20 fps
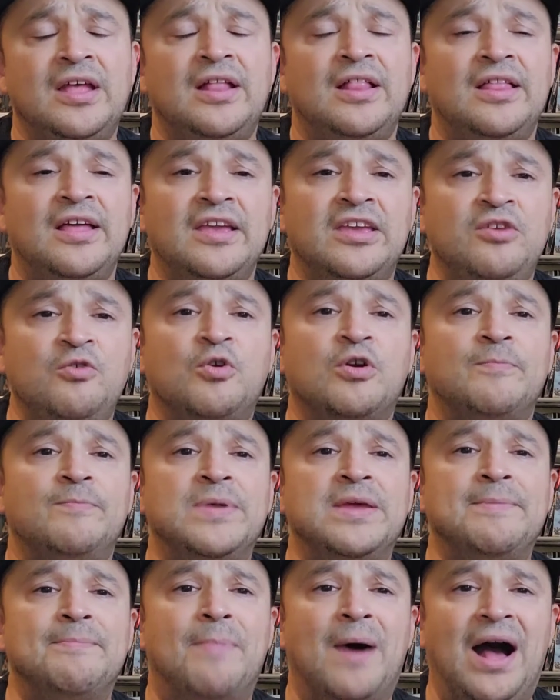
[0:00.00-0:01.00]
that you could
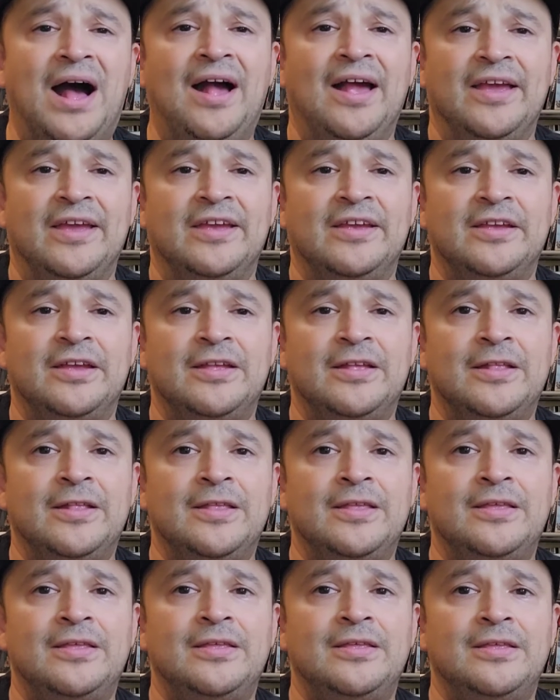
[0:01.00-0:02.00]
be buying
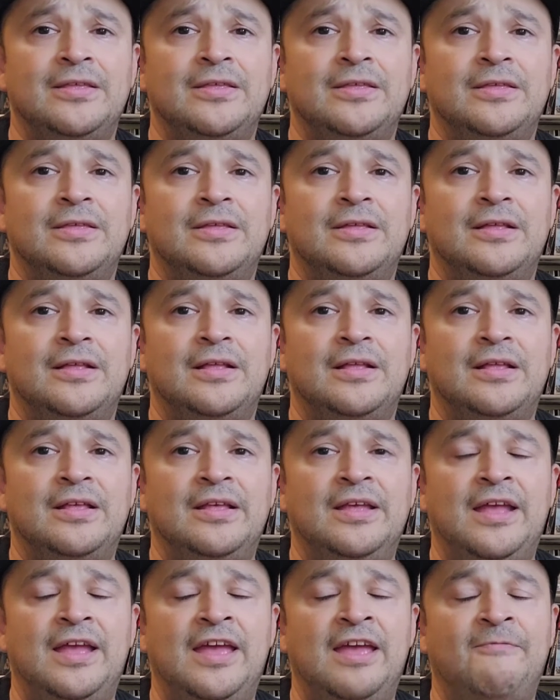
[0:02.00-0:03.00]

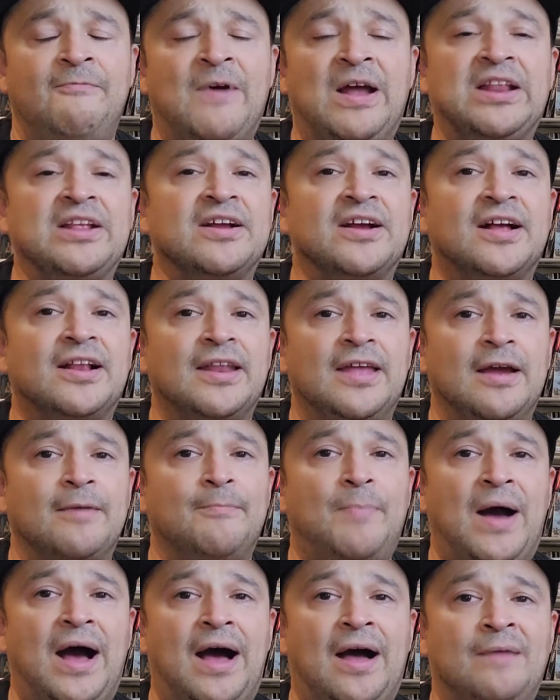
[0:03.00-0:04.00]
if I didn't collect
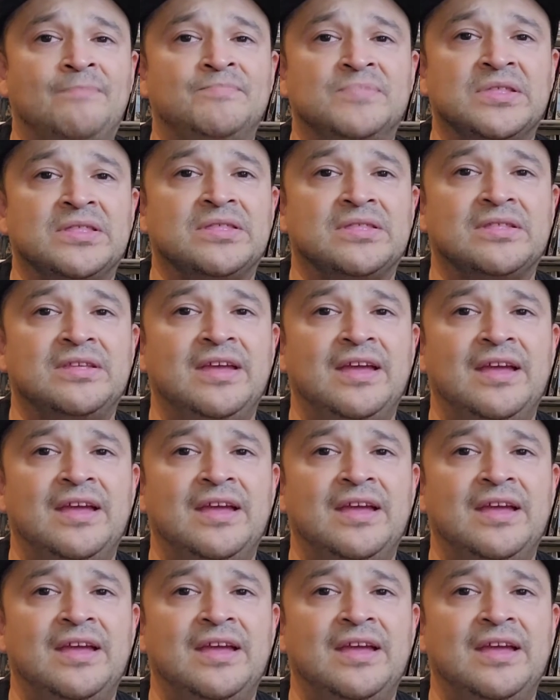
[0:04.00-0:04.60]
pops.